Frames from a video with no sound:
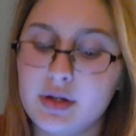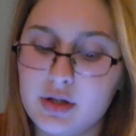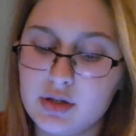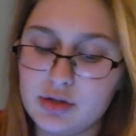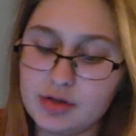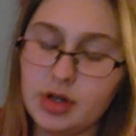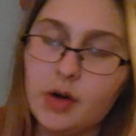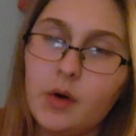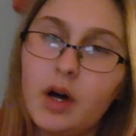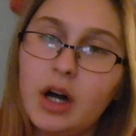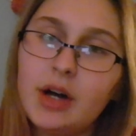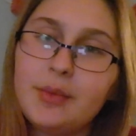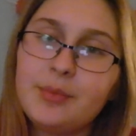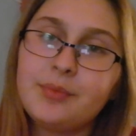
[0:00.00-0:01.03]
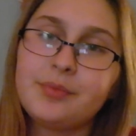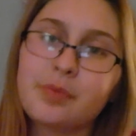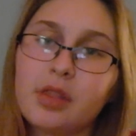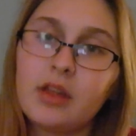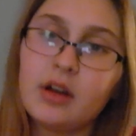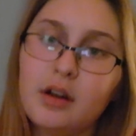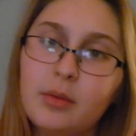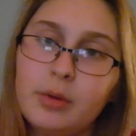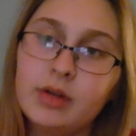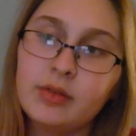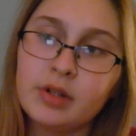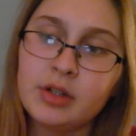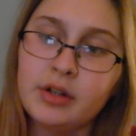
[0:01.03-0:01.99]
so, um, we
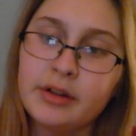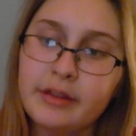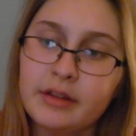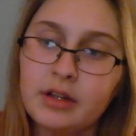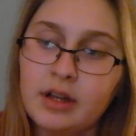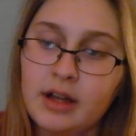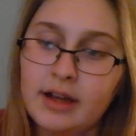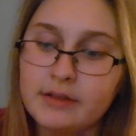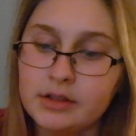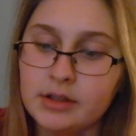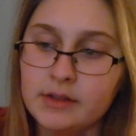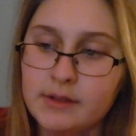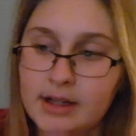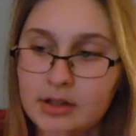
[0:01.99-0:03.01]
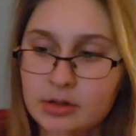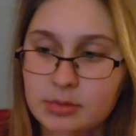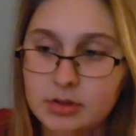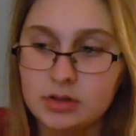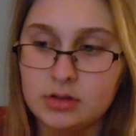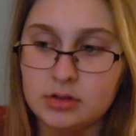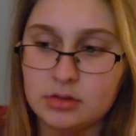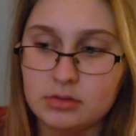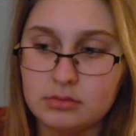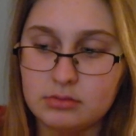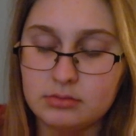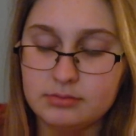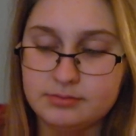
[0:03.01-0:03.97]
didn't really do anything today. I haven't left the house because
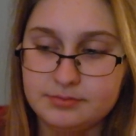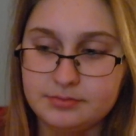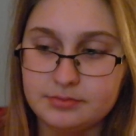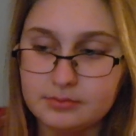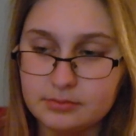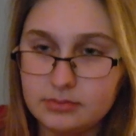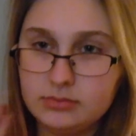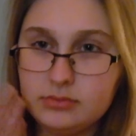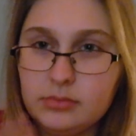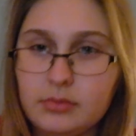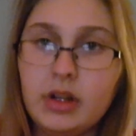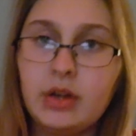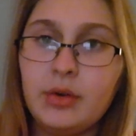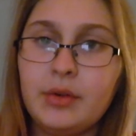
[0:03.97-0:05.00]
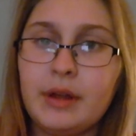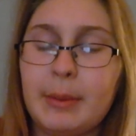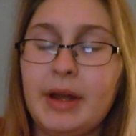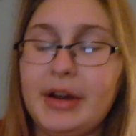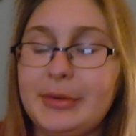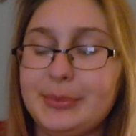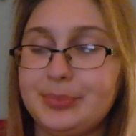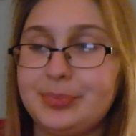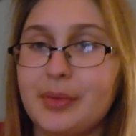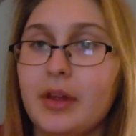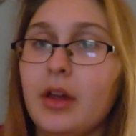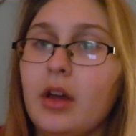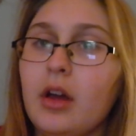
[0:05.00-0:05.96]
I don't like my hair.
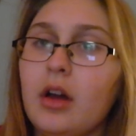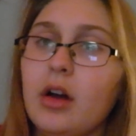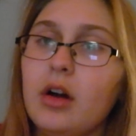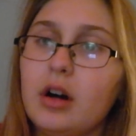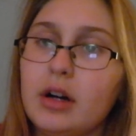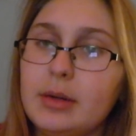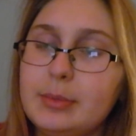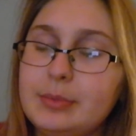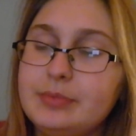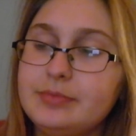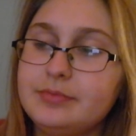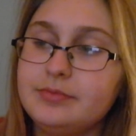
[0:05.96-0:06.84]
Um,